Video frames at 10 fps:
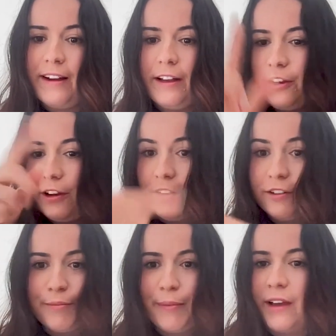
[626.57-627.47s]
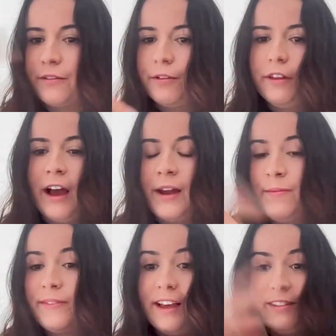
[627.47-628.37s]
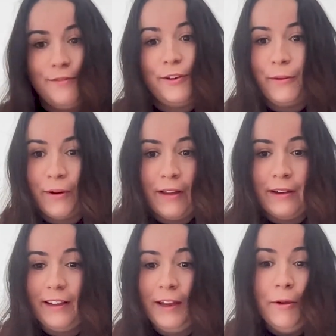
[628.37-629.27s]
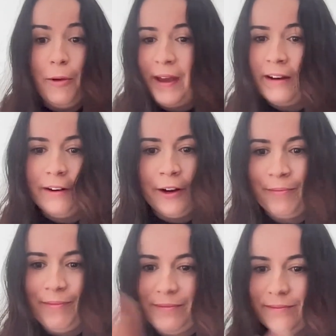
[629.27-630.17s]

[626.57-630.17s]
and you can just browse through the items as if you were in your bed at home.